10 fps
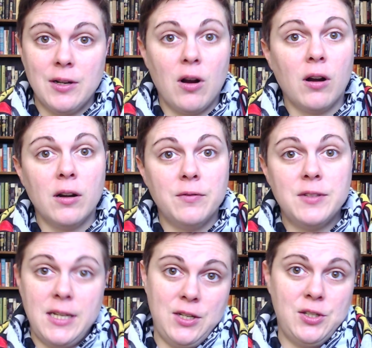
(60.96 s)
Art of
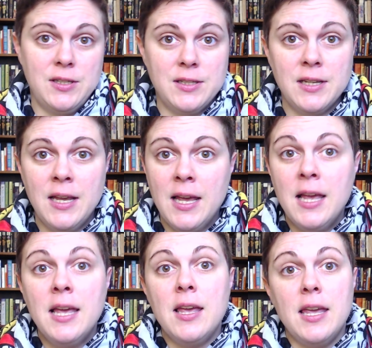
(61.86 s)
Tensions,
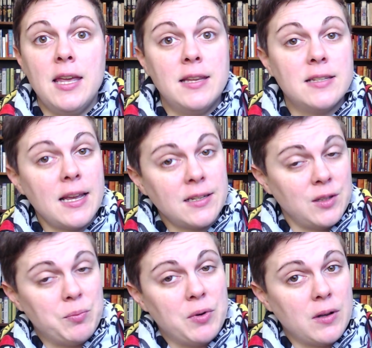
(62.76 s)
in his
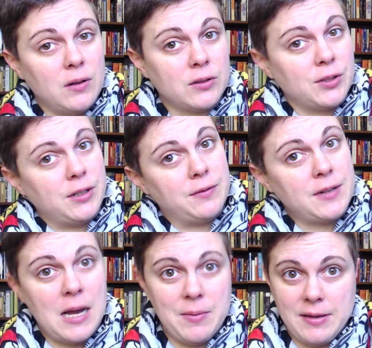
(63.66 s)
excellent book, Alternative
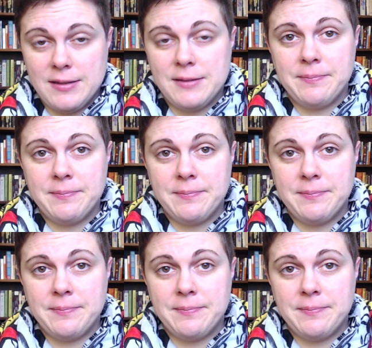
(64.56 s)
Comics.